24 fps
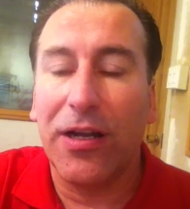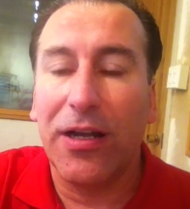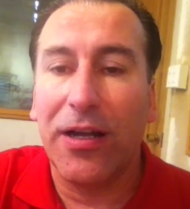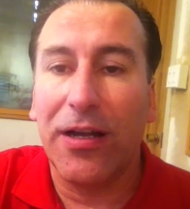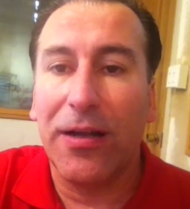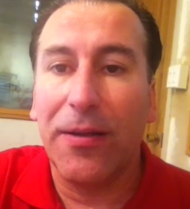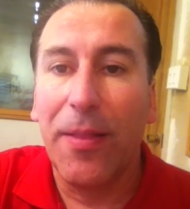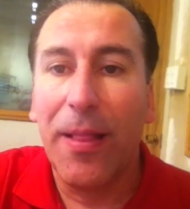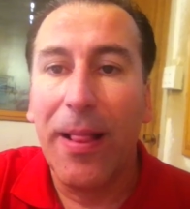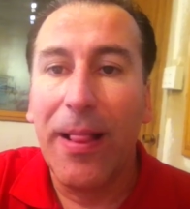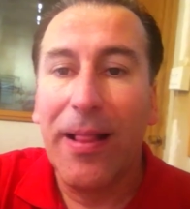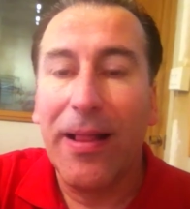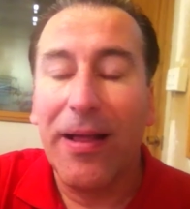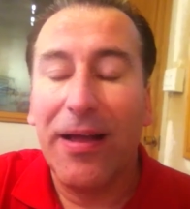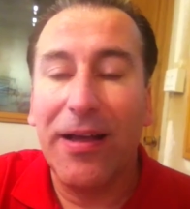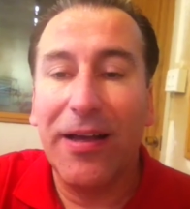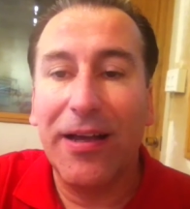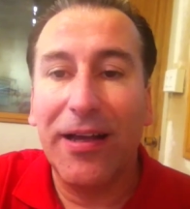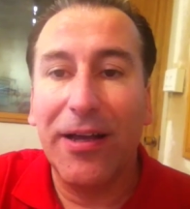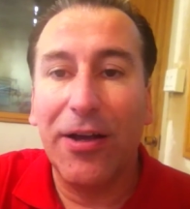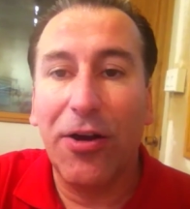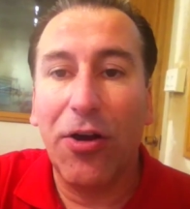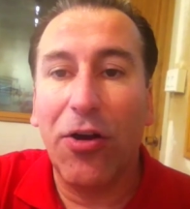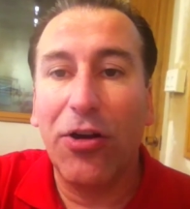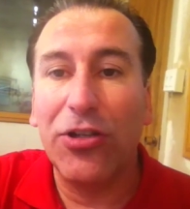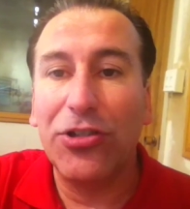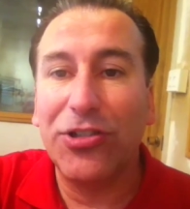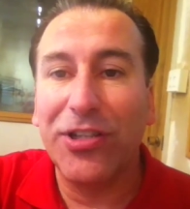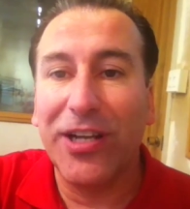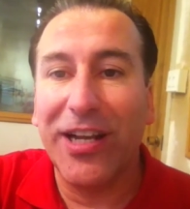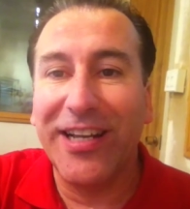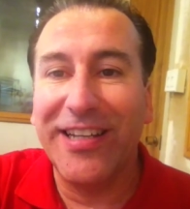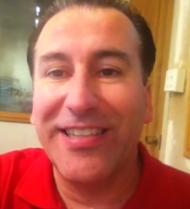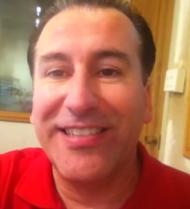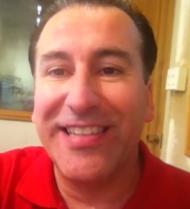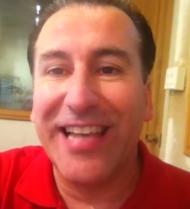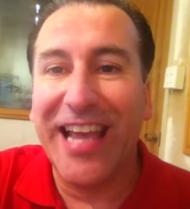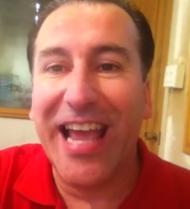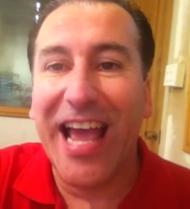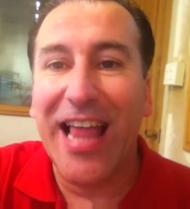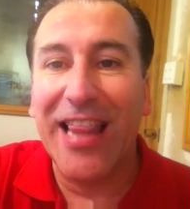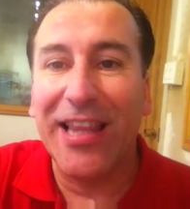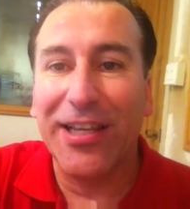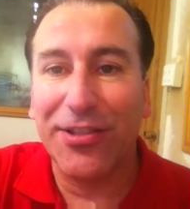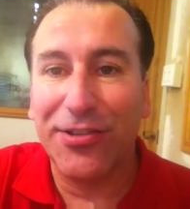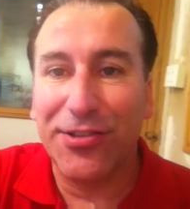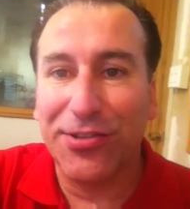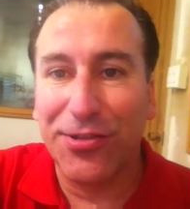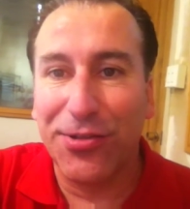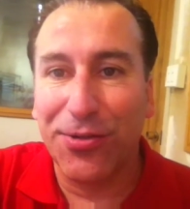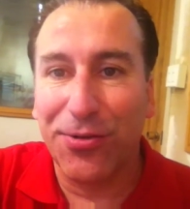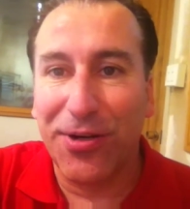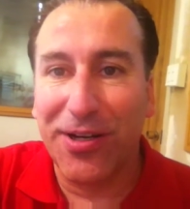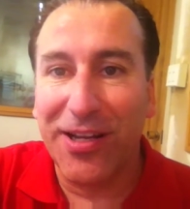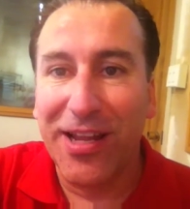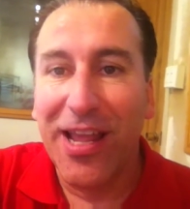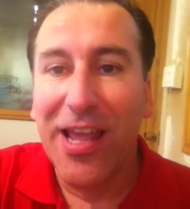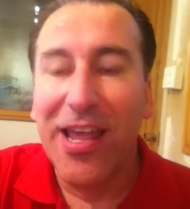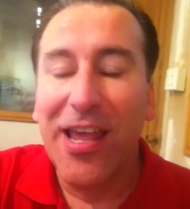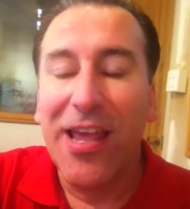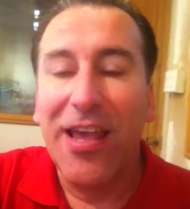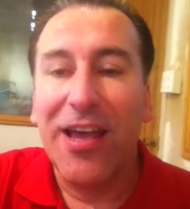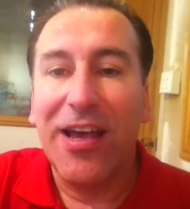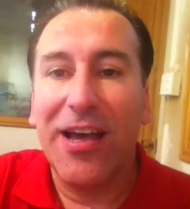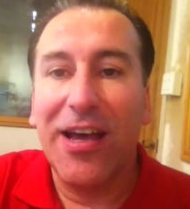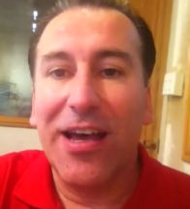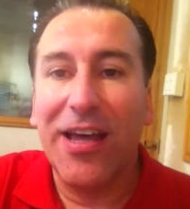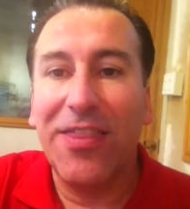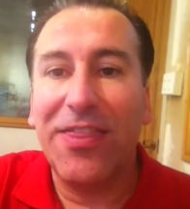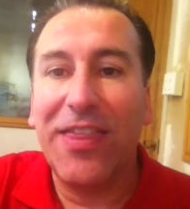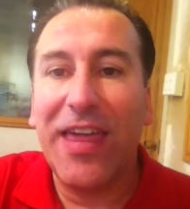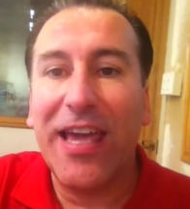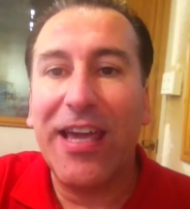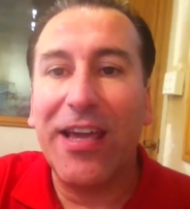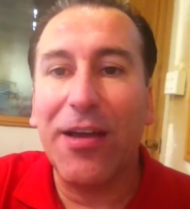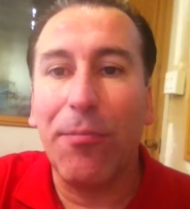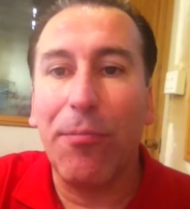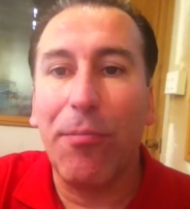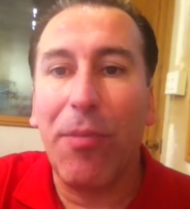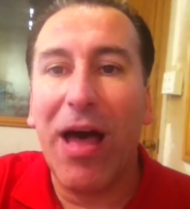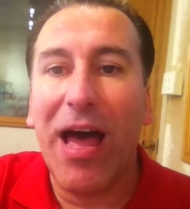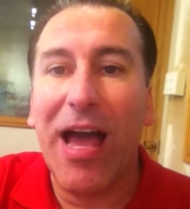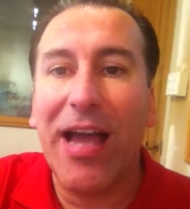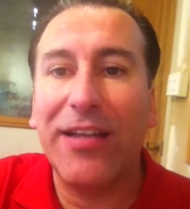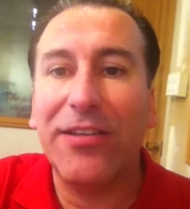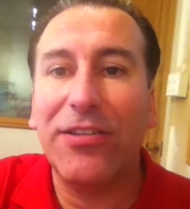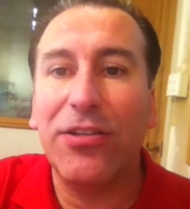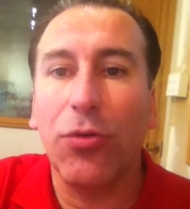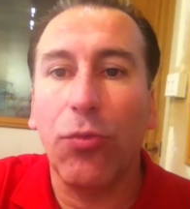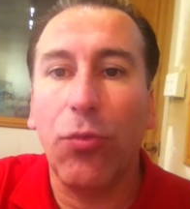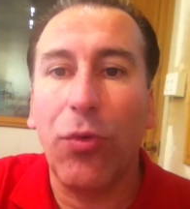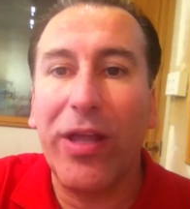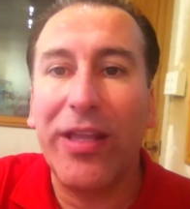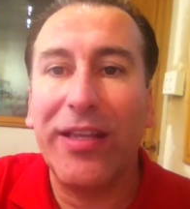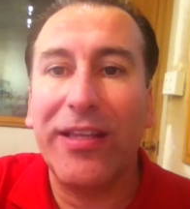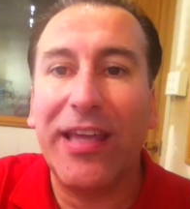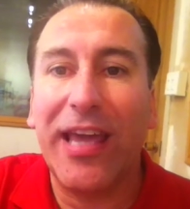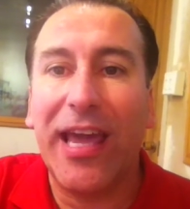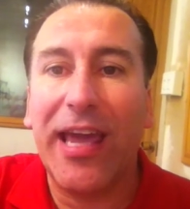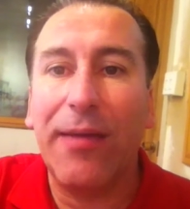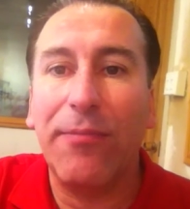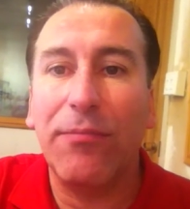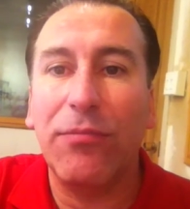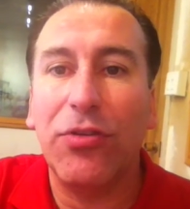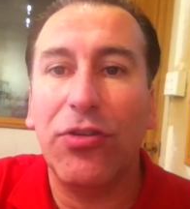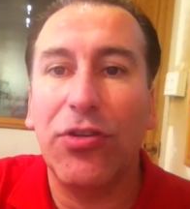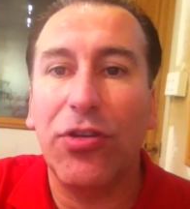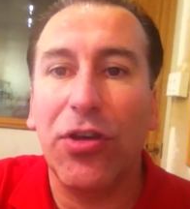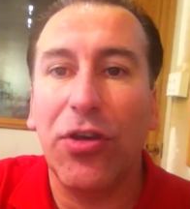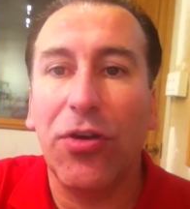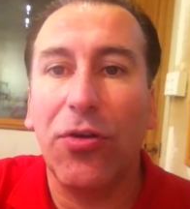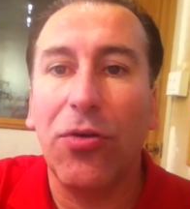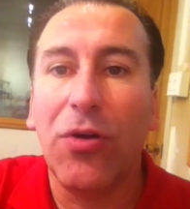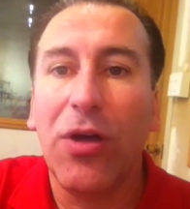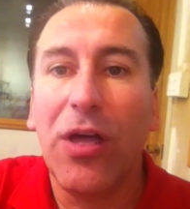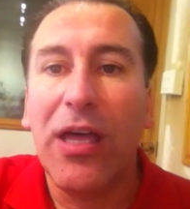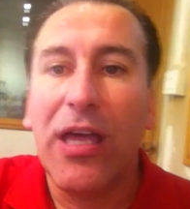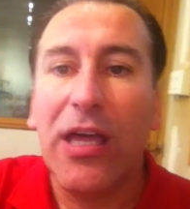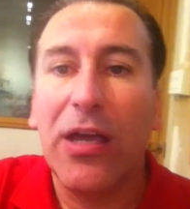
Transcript: Uh, uh, or should I say Alex Stewart, uh, they combined to win game two.